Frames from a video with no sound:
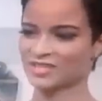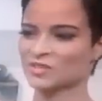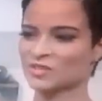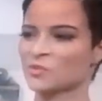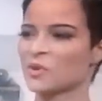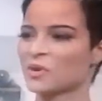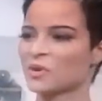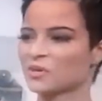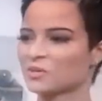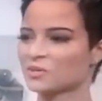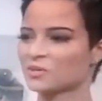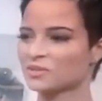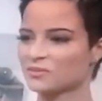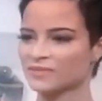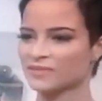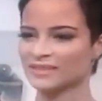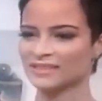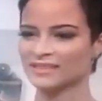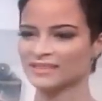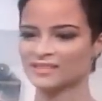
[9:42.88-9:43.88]
It's just one of those
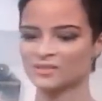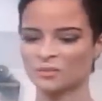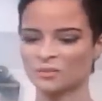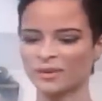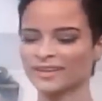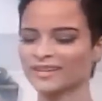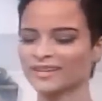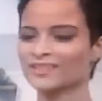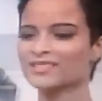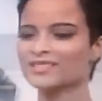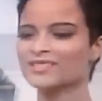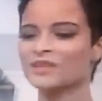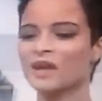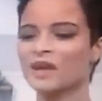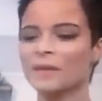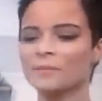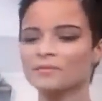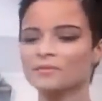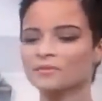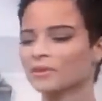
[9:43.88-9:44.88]
feelings. When
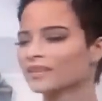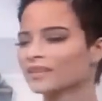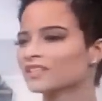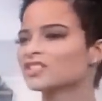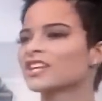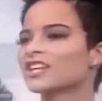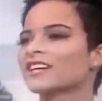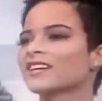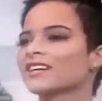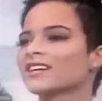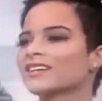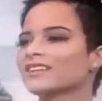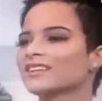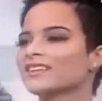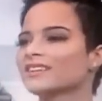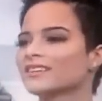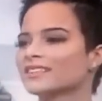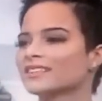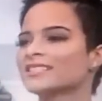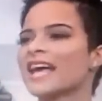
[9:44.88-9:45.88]
you check
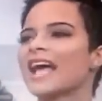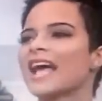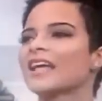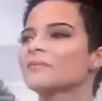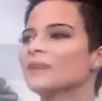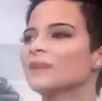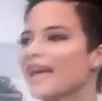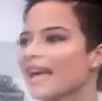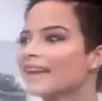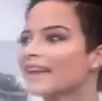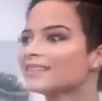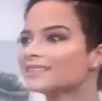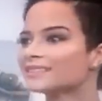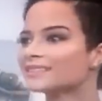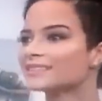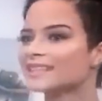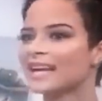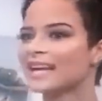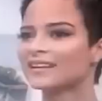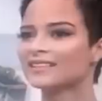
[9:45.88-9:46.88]
in your timeline
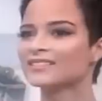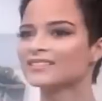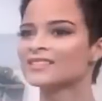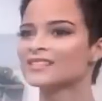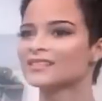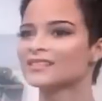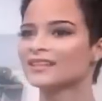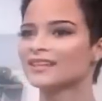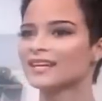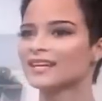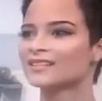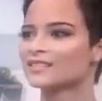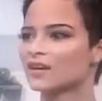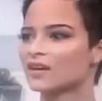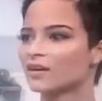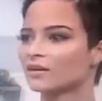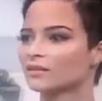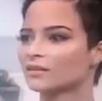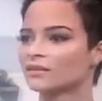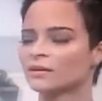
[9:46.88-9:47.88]
and you see that it's
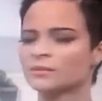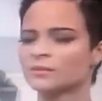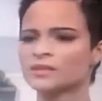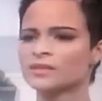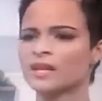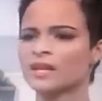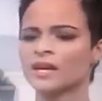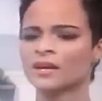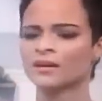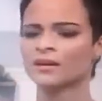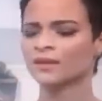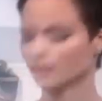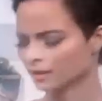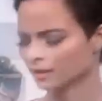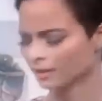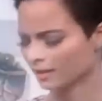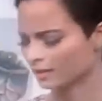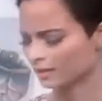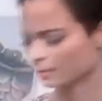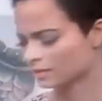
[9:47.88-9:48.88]
all you, I'm just like,
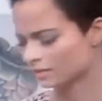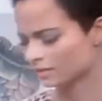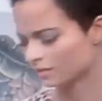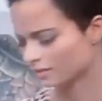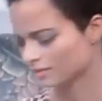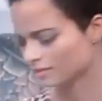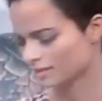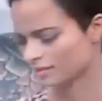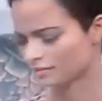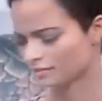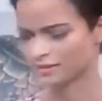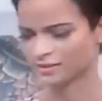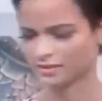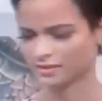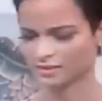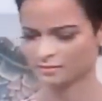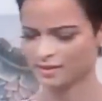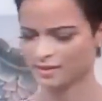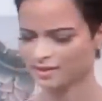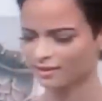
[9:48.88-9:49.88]
let me turn this off and
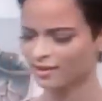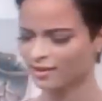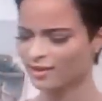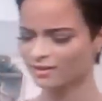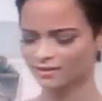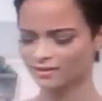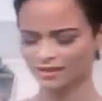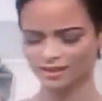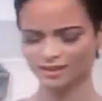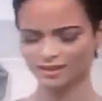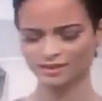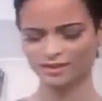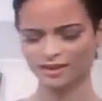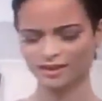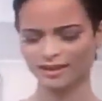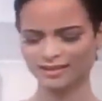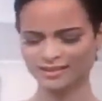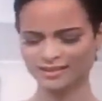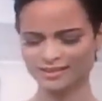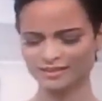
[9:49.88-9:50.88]
turn it back on.
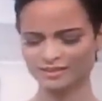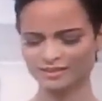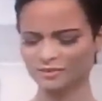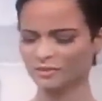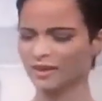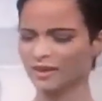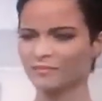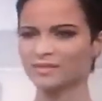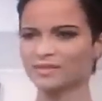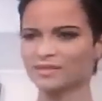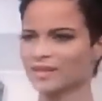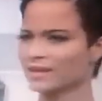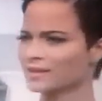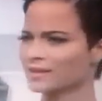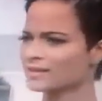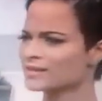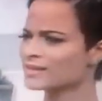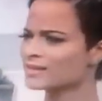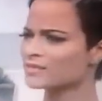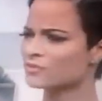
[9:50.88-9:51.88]
And it's still you, I'm just like,
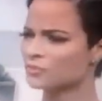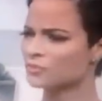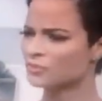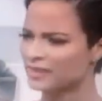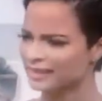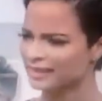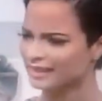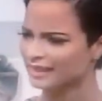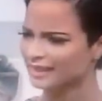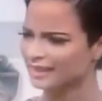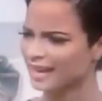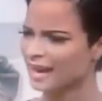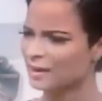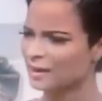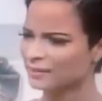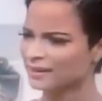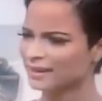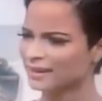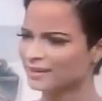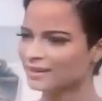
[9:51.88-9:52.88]
is this really
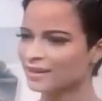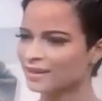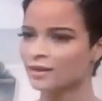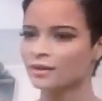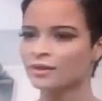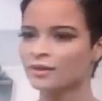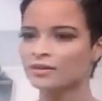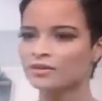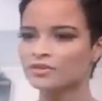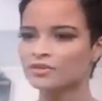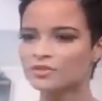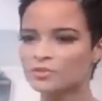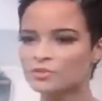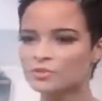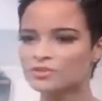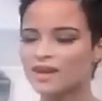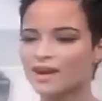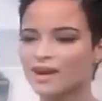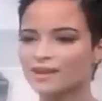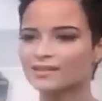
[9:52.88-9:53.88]
happening?
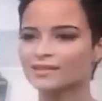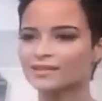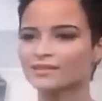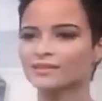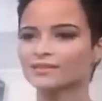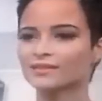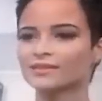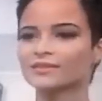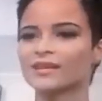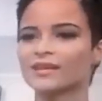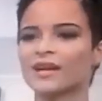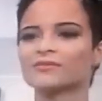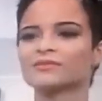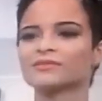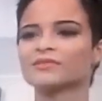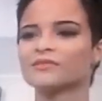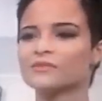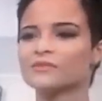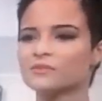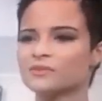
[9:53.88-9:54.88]
News article
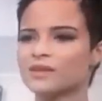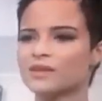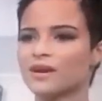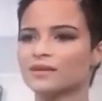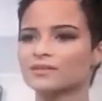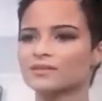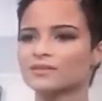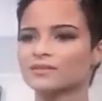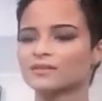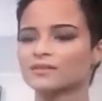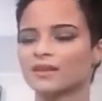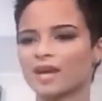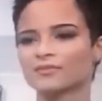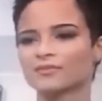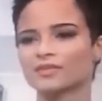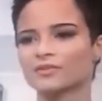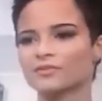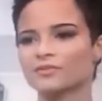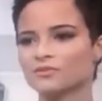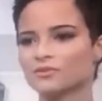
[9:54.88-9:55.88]
after news article
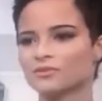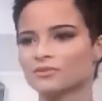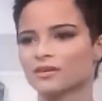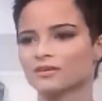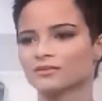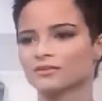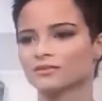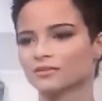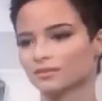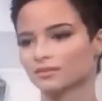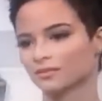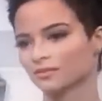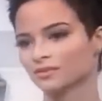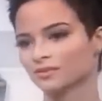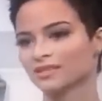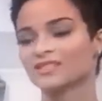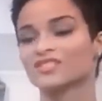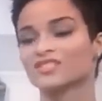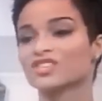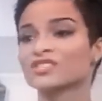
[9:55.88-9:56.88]
after news article.
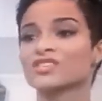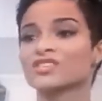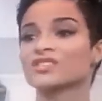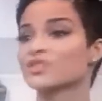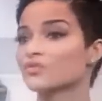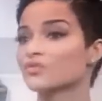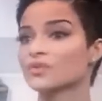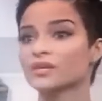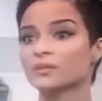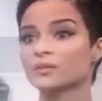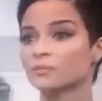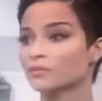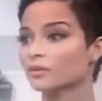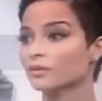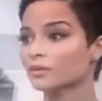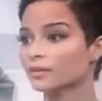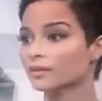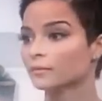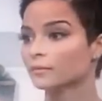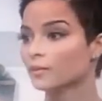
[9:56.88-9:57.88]
It's just a surreal
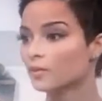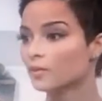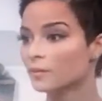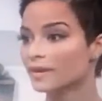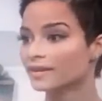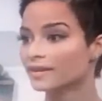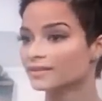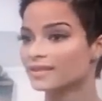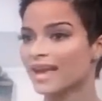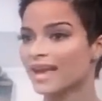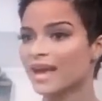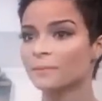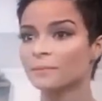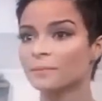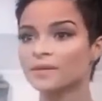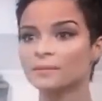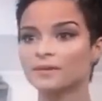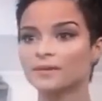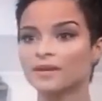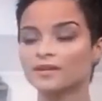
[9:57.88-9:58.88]
moment. And
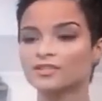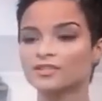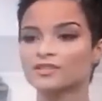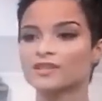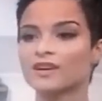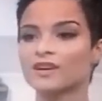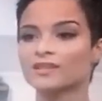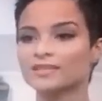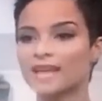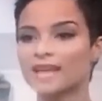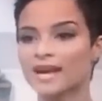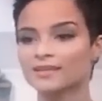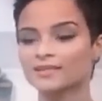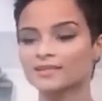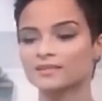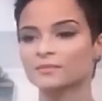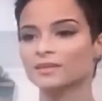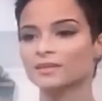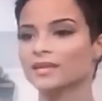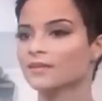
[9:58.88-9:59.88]
people are just
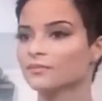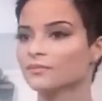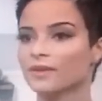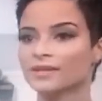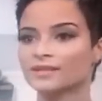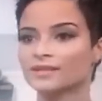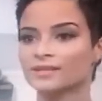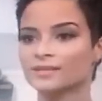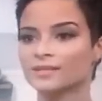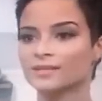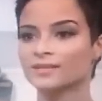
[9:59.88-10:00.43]
contacting you left, right, and